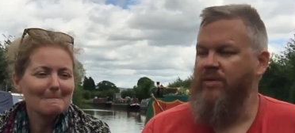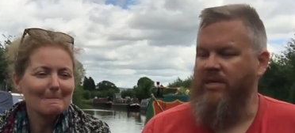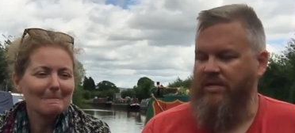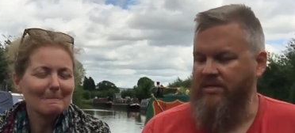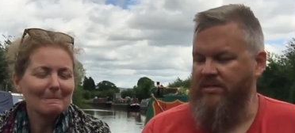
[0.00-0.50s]

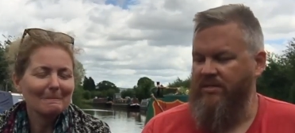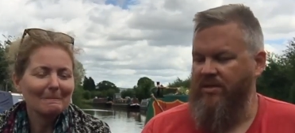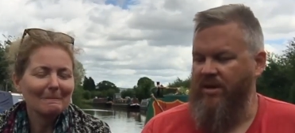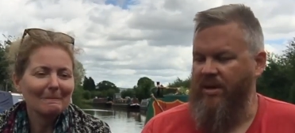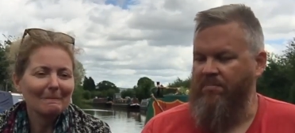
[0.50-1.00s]
Speaker 1: because,
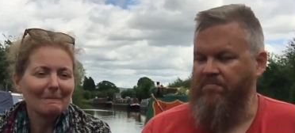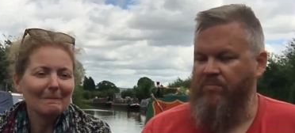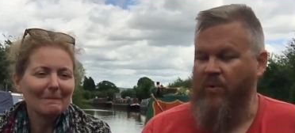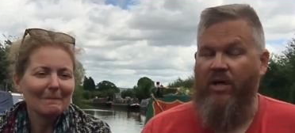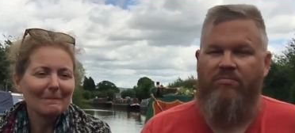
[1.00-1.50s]

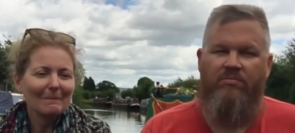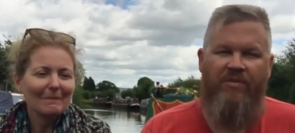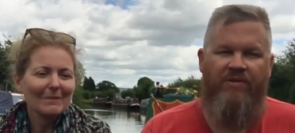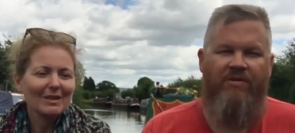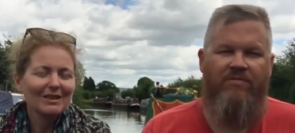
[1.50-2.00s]
well,
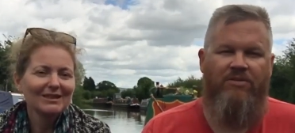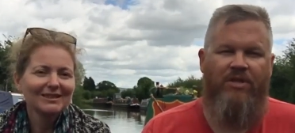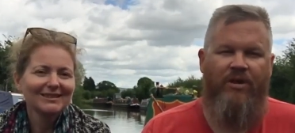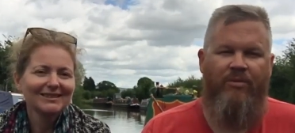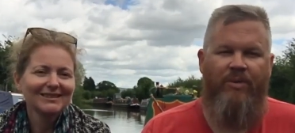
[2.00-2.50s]
the very first
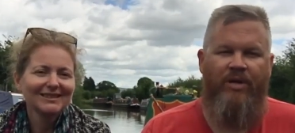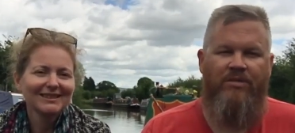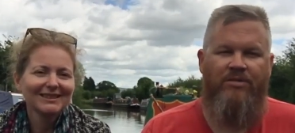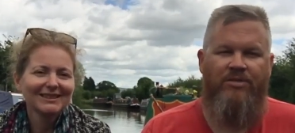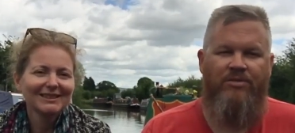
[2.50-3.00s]
lock we went
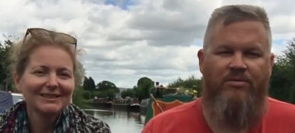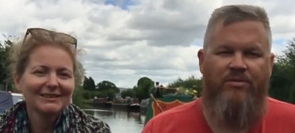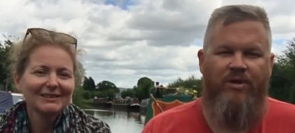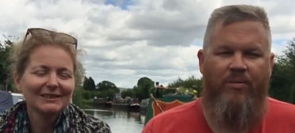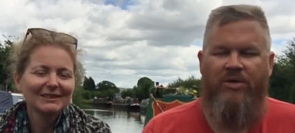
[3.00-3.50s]
into,
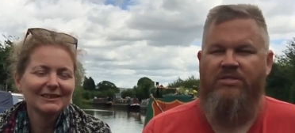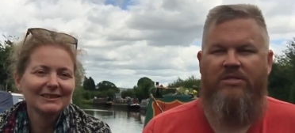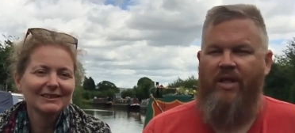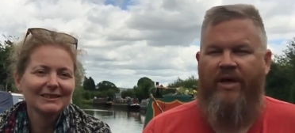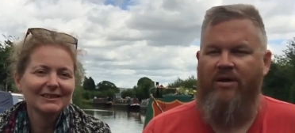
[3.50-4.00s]
it
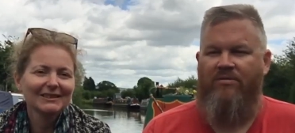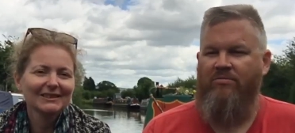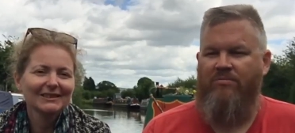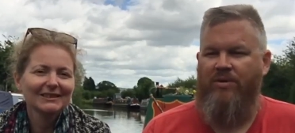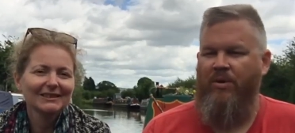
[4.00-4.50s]
wasn't like
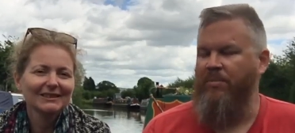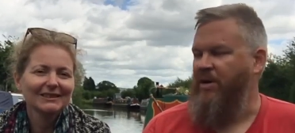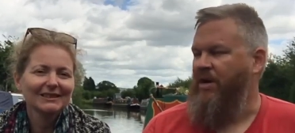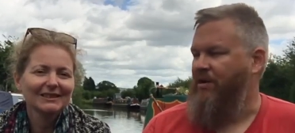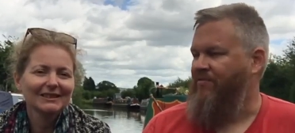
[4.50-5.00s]
you opened
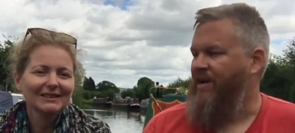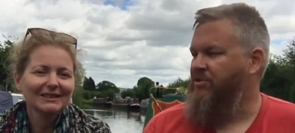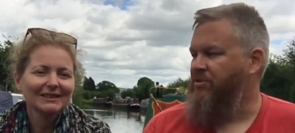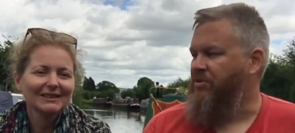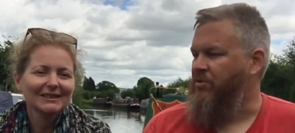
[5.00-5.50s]
it any
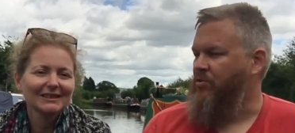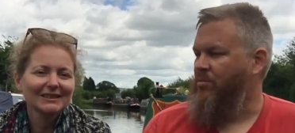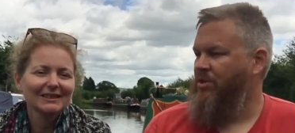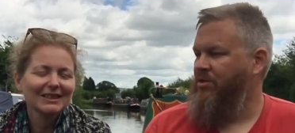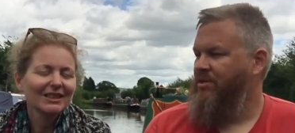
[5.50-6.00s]
faster than
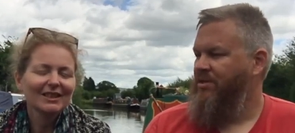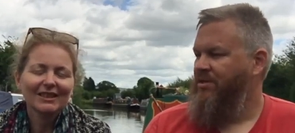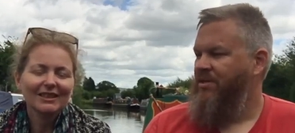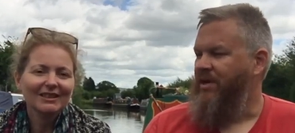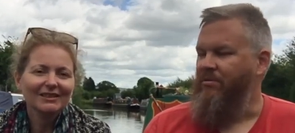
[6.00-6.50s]
normal.
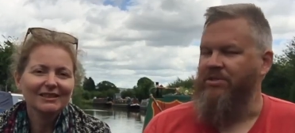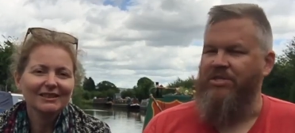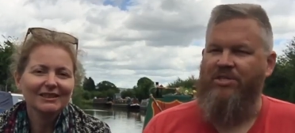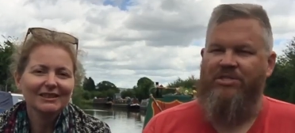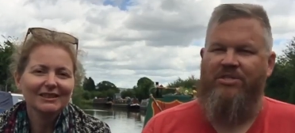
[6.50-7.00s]
No. It was
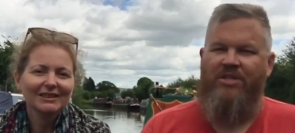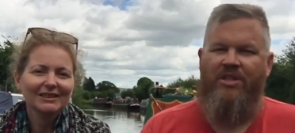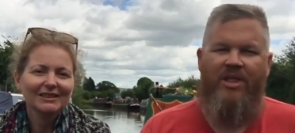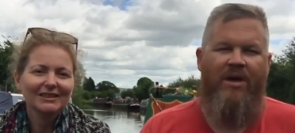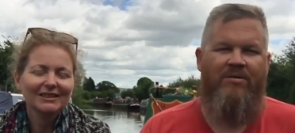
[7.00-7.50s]
just
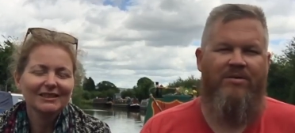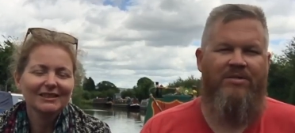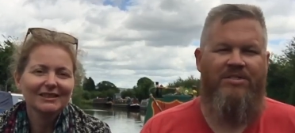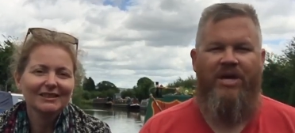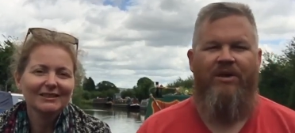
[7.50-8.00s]
that
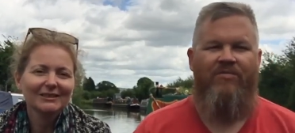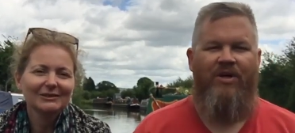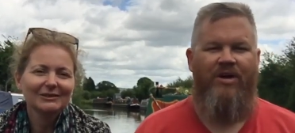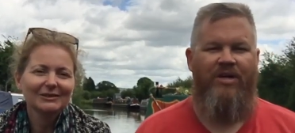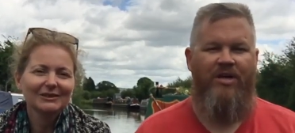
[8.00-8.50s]
design of
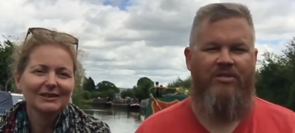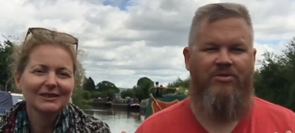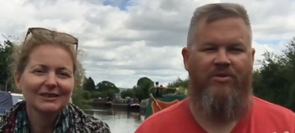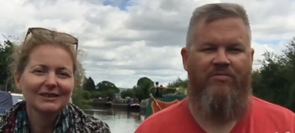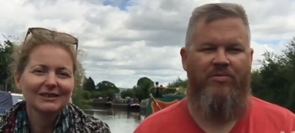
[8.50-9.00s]
lock, it
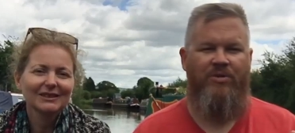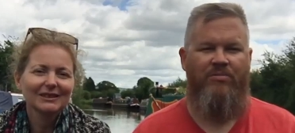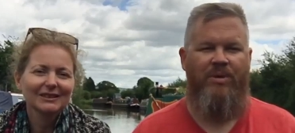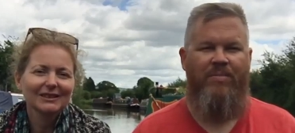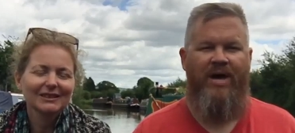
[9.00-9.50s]
sort of pulled
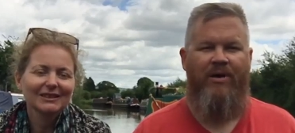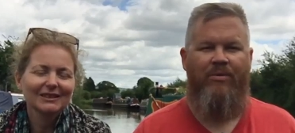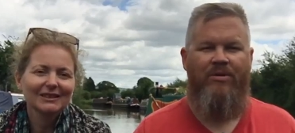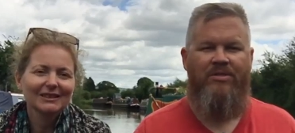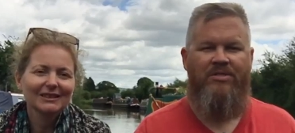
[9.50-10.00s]
me
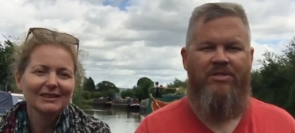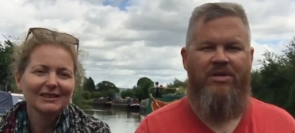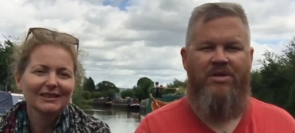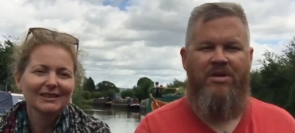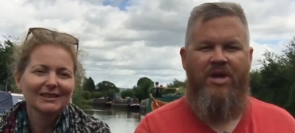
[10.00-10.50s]
backwards
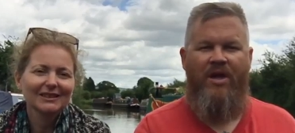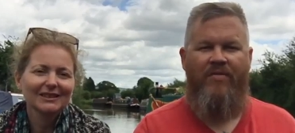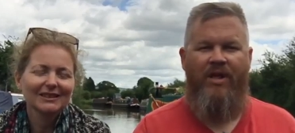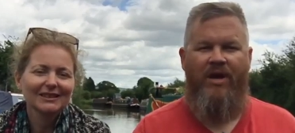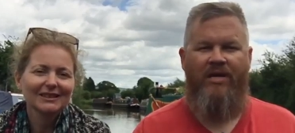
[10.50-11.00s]
and
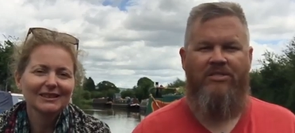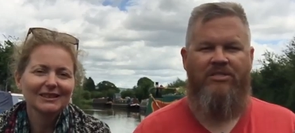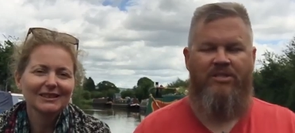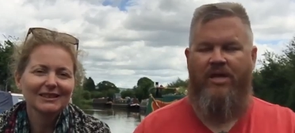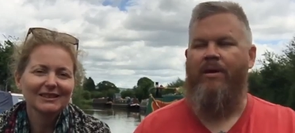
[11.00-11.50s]
then I
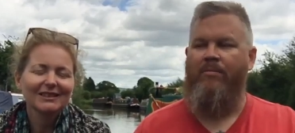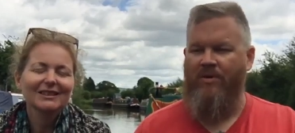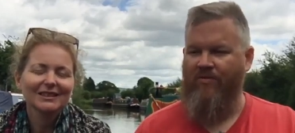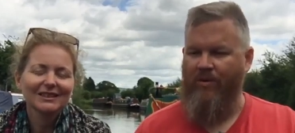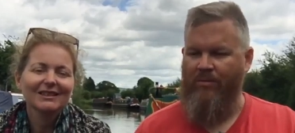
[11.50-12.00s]

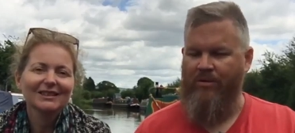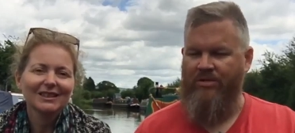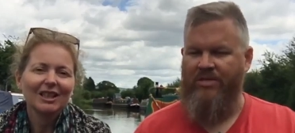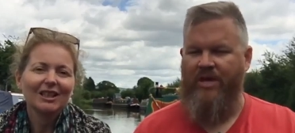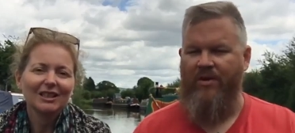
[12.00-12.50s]
slammed
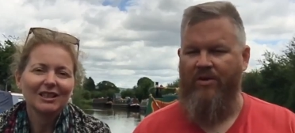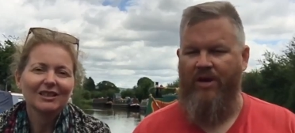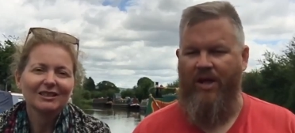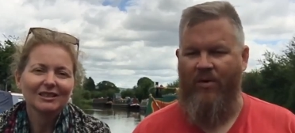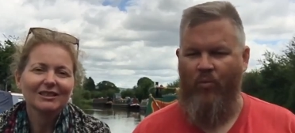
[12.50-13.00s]
forwards.
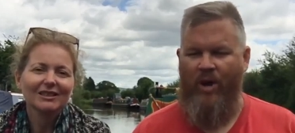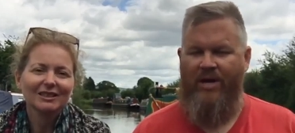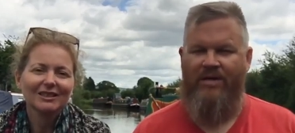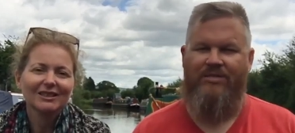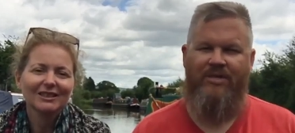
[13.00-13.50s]
Hard. And
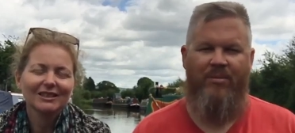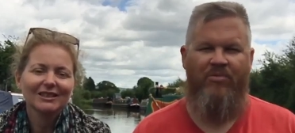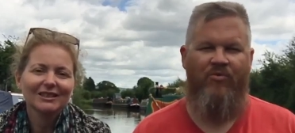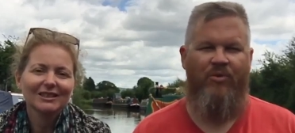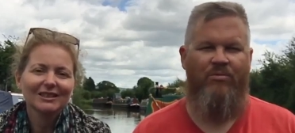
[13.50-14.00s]
when I
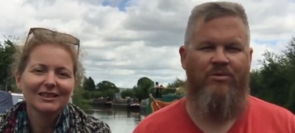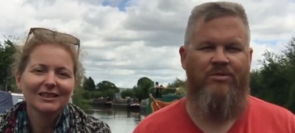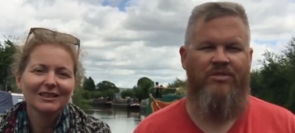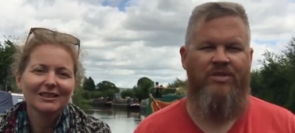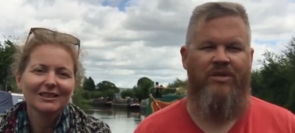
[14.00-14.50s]
slammed
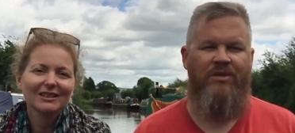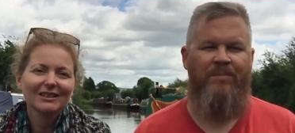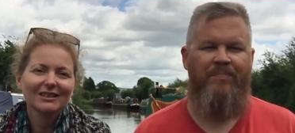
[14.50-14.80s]
forwards, the